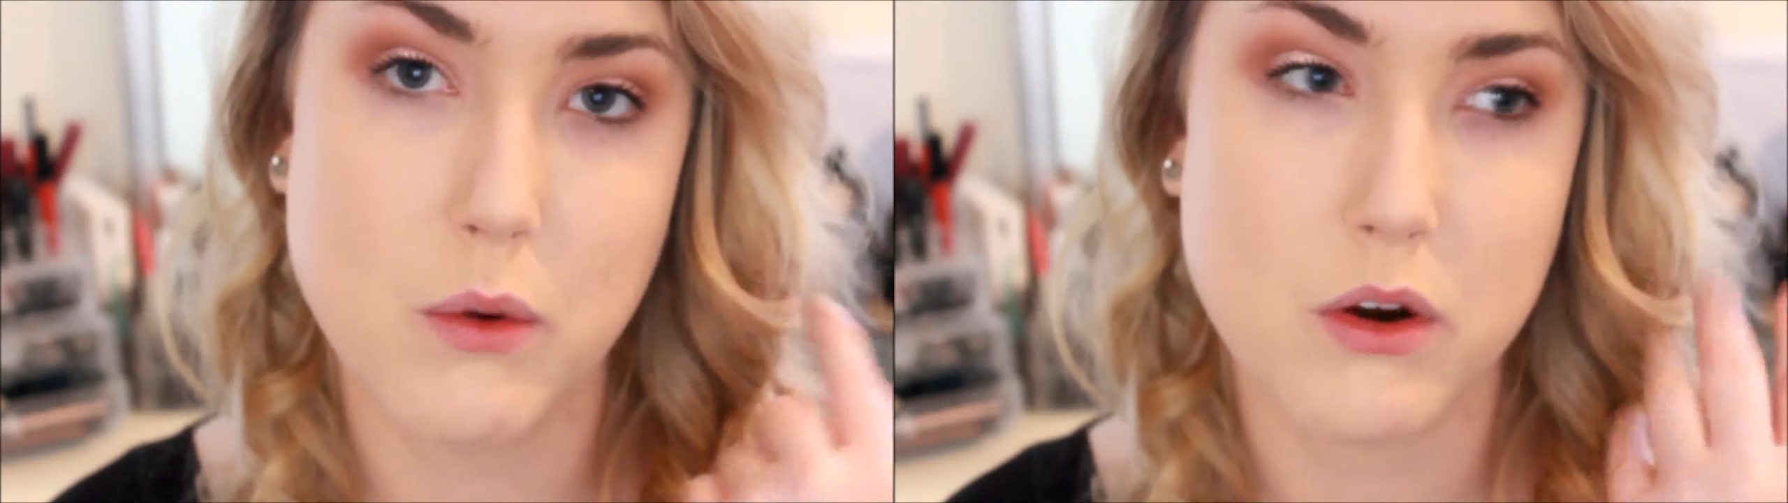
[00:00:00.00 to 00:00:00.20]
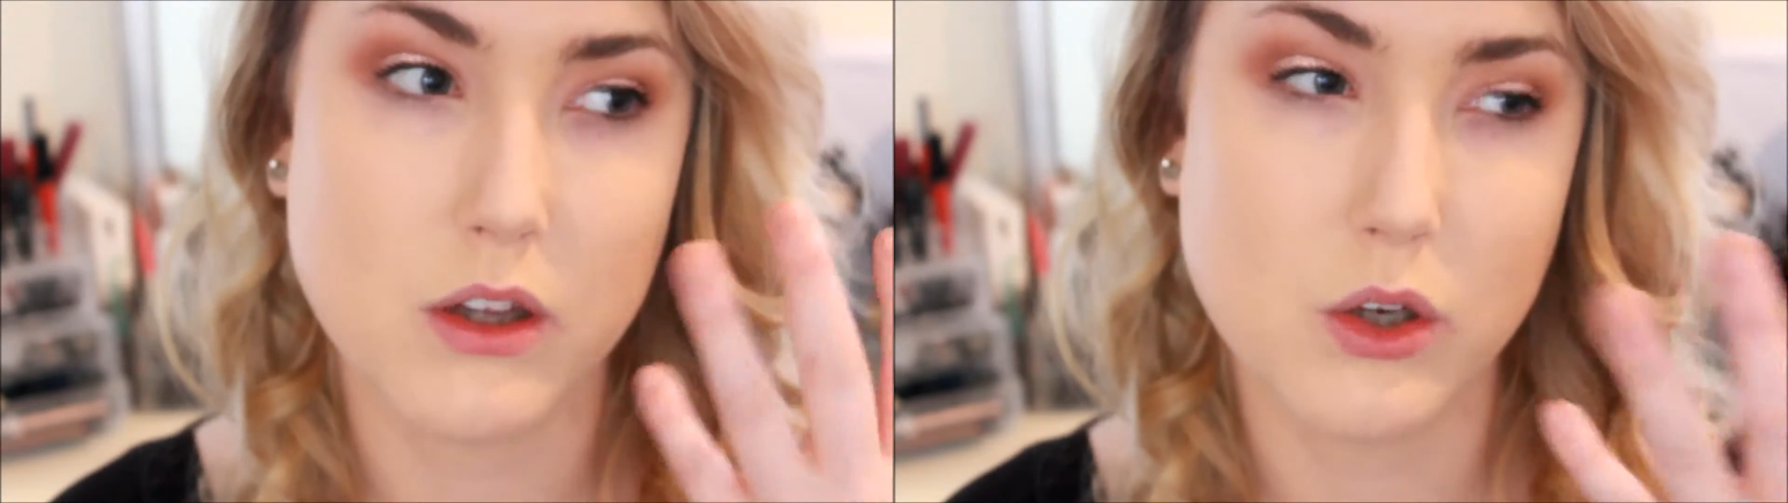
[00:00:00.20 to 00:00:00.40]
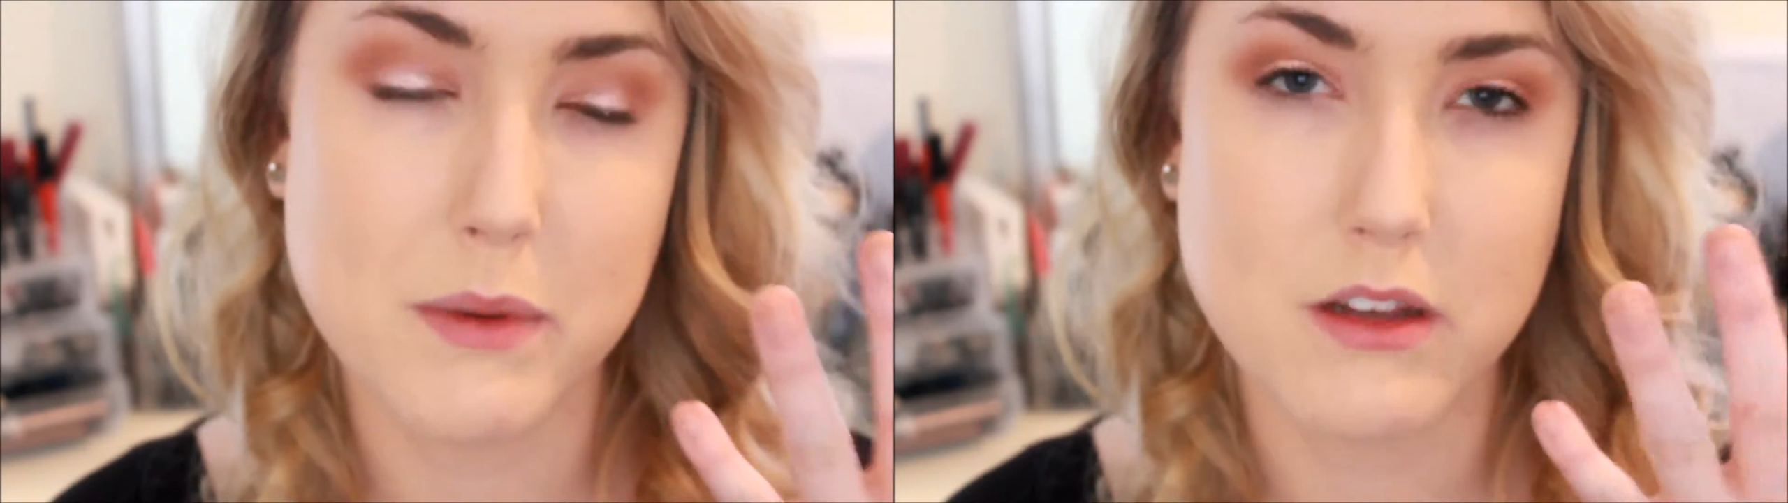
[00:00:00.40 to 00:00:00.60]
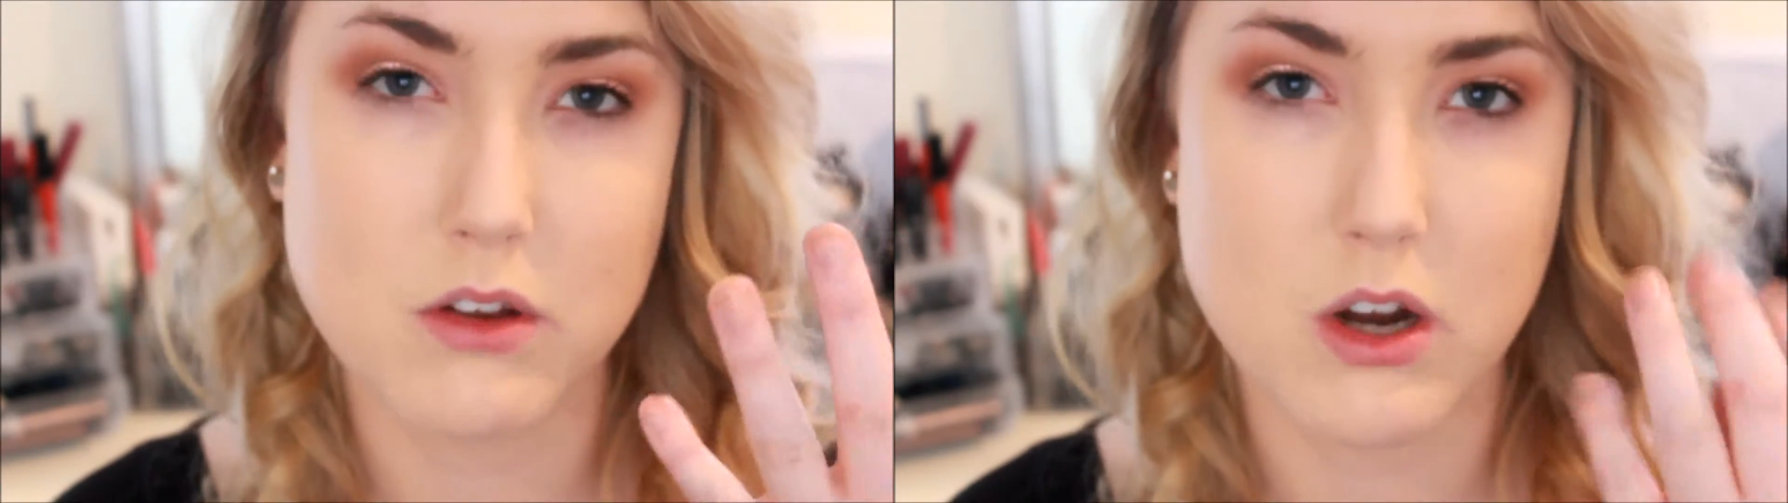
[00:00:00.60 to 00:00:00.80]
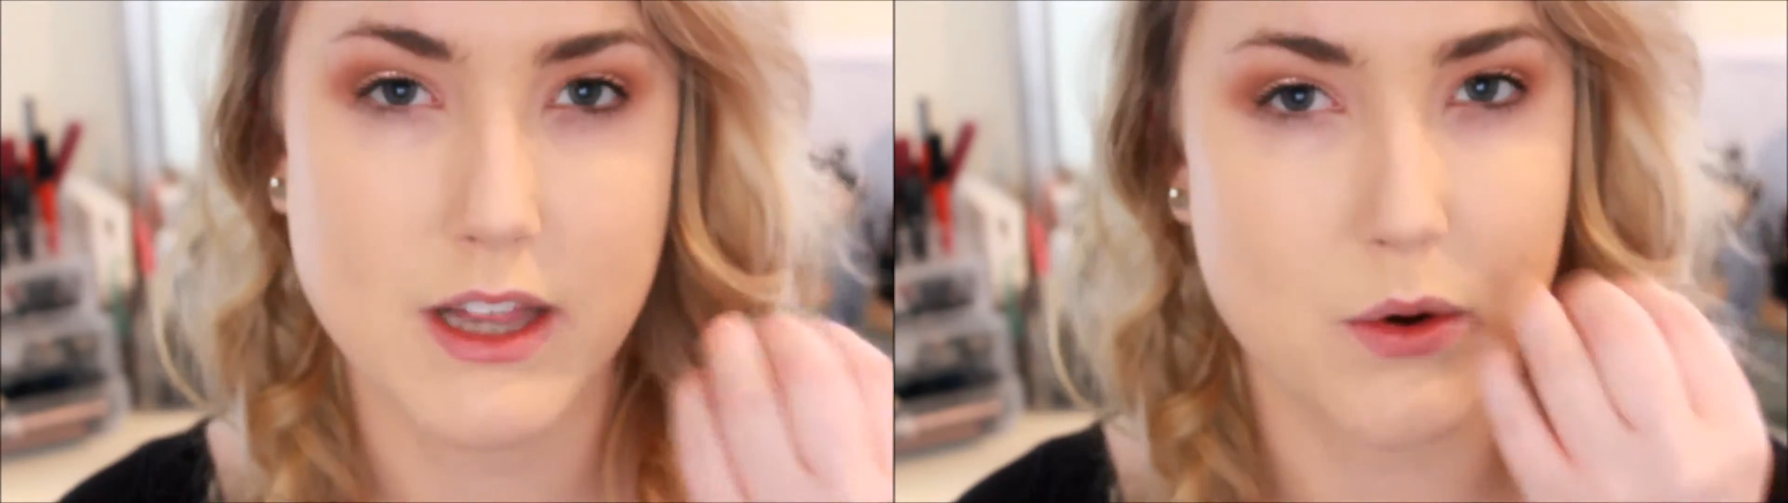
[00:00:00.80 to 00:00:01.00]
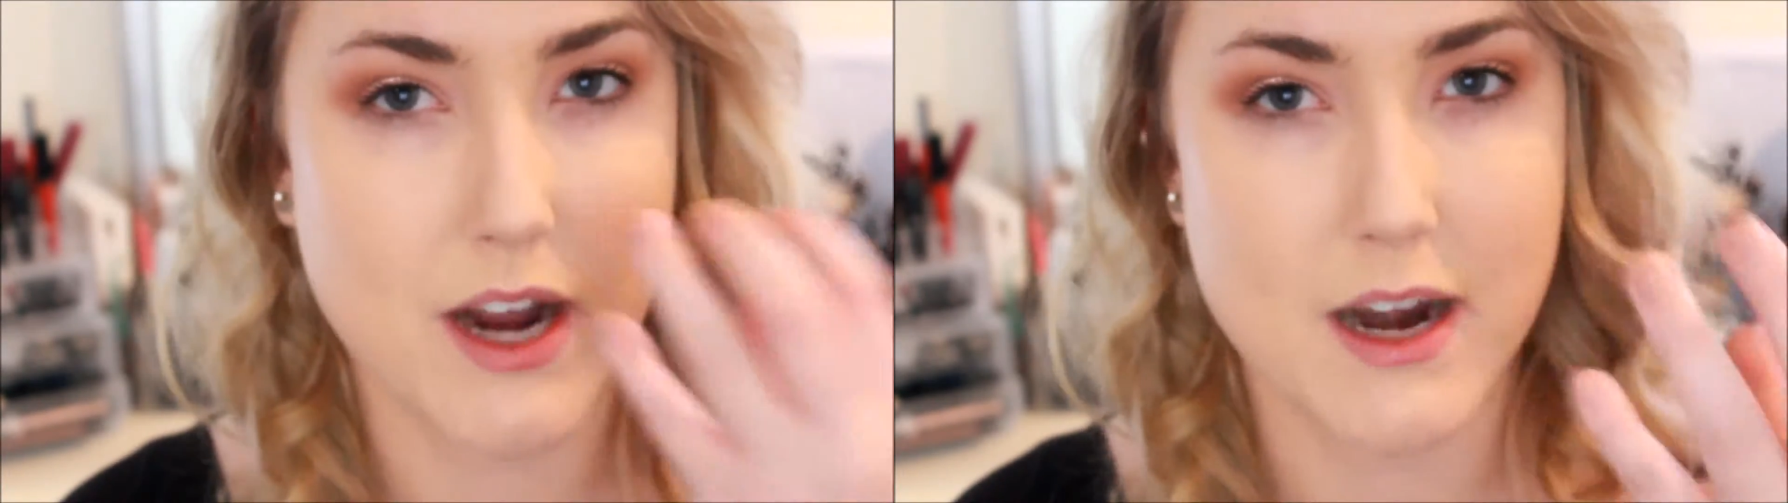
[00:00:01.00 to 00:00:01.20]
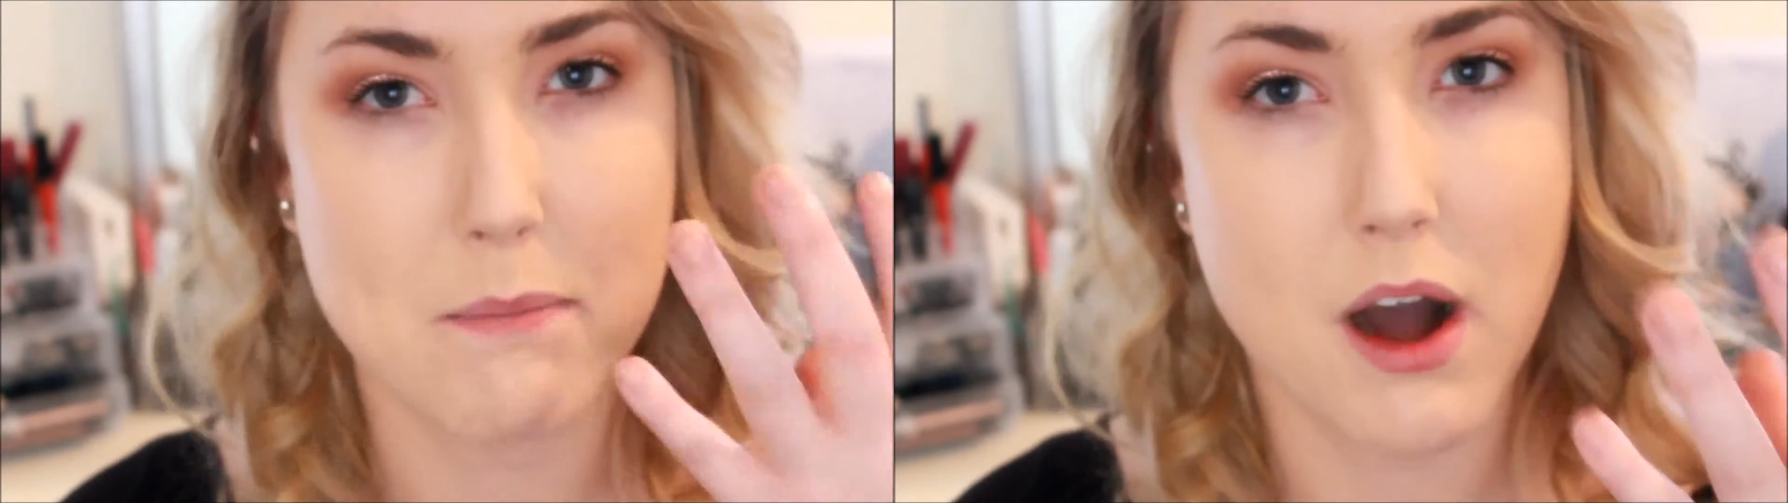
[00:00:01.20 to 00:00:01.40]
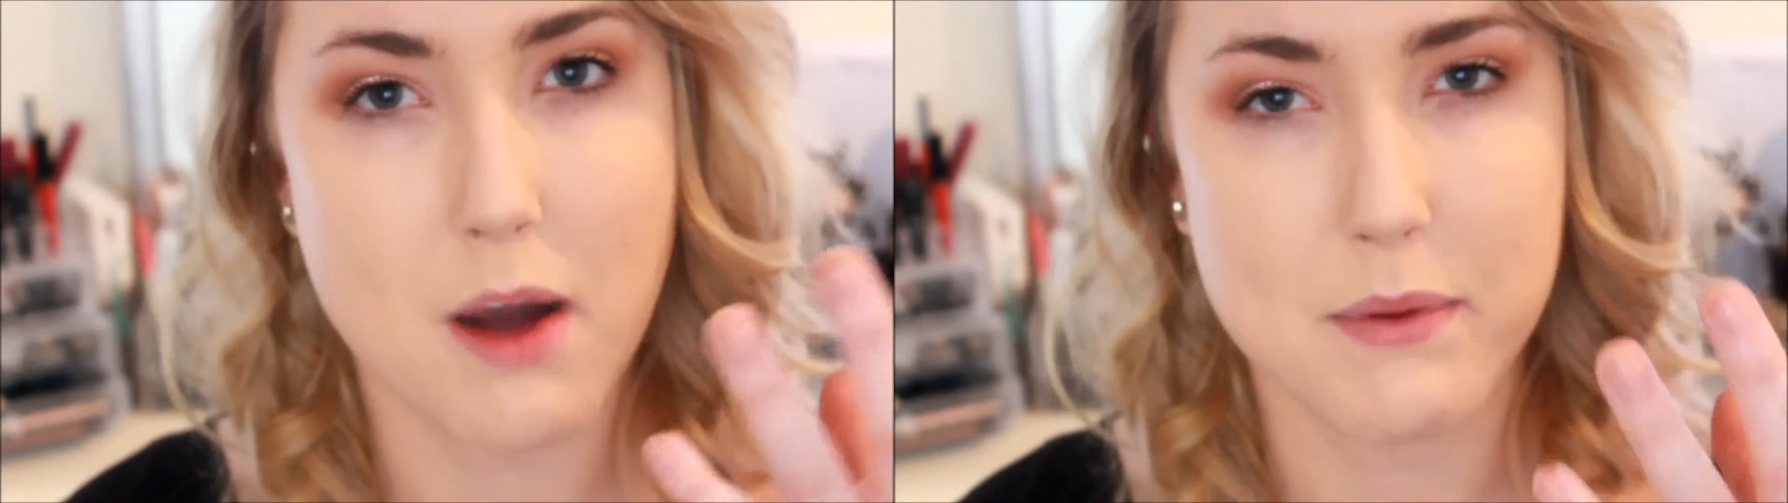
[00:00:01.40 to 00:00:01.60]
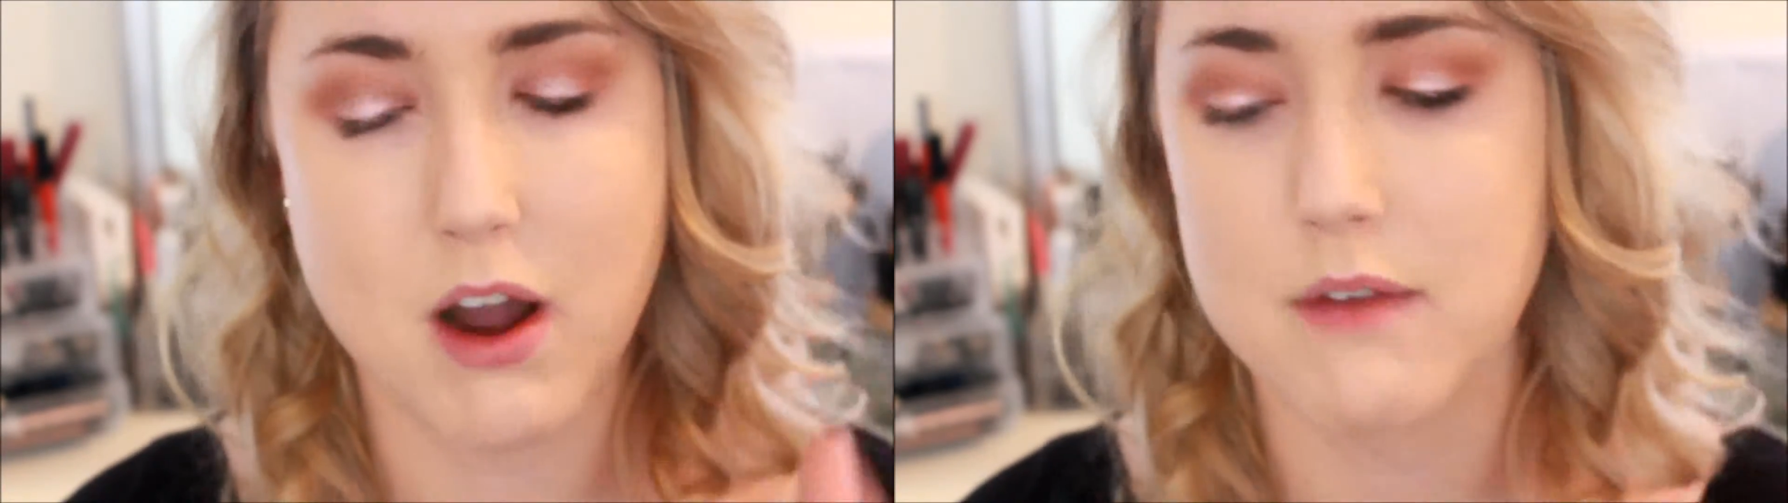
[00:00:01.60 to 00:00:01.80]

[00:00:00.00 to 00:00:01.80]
They were a little bit long and they were kind of popping